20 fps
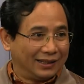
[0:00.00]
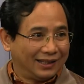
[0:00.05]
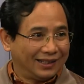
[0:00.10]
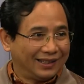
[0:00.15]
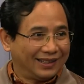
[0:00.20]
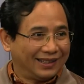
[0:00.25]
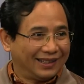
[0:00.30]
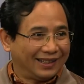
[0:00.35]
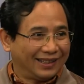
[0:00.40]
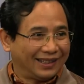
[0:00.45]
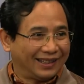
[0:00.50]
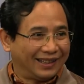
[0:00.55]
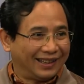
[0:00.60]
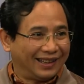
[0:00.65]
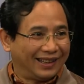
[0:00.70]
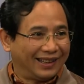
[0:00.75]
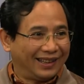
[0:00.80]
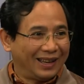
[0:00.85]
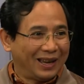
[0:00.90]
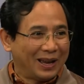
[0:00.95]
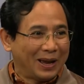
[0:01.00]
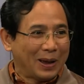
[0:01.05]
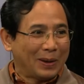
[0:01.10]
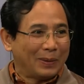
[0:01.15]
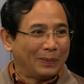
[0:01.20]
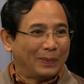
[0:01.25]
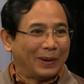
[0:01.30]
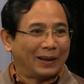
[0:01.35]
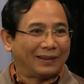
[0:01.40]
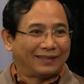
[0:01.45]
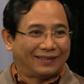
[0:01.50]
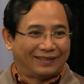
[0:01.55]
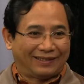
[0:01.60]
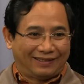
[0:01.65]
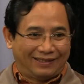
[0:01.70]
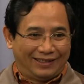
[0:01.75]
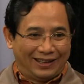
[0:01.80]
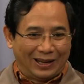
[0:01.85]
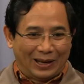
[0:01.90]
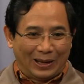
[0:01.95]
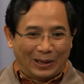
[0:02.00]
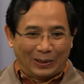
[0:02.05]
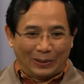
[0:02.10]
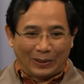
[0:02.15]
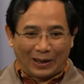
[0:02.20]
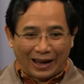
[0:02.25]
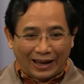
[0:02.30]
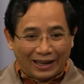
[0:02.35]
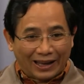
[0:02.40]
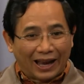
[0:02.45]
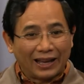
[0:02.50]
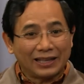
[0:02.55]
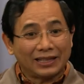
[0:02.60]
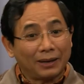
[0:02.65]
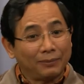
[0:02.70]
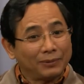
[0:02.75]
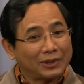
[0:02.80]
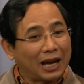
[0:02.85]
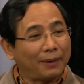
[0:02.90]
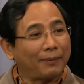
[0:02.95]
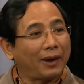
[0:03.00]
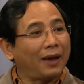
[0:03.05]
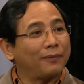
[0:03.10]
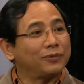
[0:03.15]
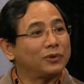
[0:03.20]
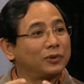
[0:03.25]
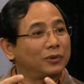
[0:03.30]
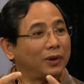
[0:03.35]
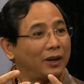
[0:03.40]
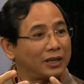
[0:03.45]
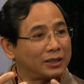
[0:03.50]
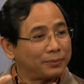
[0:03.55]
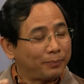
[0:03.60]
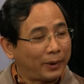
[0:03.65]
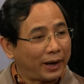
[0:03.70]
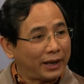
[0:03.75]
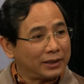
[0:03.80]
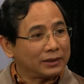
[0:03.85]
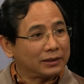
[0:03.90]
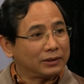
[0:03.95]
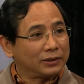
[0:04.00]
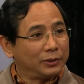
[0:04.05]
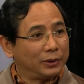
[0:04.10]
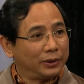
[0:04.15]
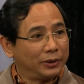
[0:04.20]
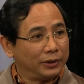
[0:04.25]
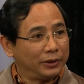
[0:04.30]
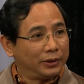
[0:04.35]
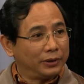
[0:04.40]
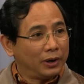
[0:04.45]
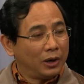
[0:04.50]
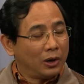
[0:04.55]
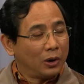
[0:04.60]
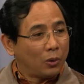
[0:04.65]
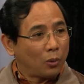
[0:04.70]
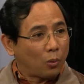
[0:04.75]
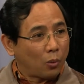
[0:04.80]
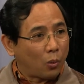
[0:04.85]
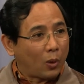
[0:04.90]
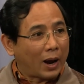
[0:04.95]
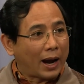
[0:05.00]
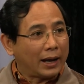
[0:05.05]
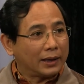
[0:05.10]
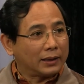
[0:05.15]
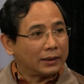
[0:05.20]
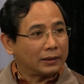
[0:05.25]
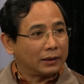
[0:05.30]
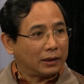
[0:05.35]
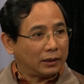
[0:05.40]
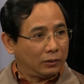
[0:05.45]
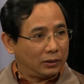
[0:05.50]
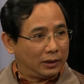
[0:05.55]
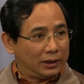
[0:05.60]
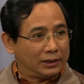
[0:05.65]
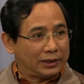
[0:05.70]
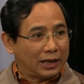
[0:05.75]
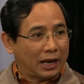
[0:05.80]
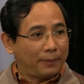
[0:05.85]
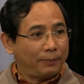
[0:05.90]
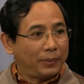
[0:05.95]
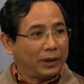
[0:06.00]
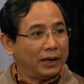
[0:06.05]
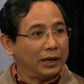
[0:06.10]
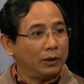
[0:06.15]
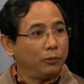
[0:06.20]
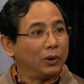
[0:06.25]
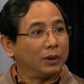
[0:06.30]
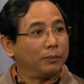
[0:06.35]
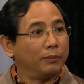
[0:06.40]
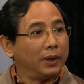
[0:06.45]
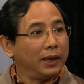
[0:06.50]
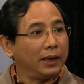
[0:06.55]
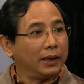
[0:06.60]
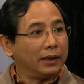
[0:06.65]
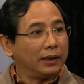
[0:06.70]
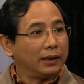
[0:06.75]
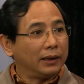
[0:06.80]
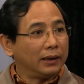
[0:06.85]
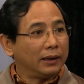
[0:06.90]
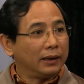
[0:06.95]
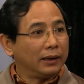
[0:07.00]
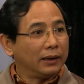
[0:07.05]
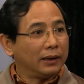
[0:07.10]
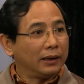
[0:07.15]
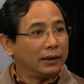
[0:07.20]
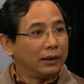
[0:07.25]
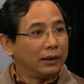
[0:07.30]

Uh, yes you know, I, I sometimes I have to express to her what is happening with me. Yeah.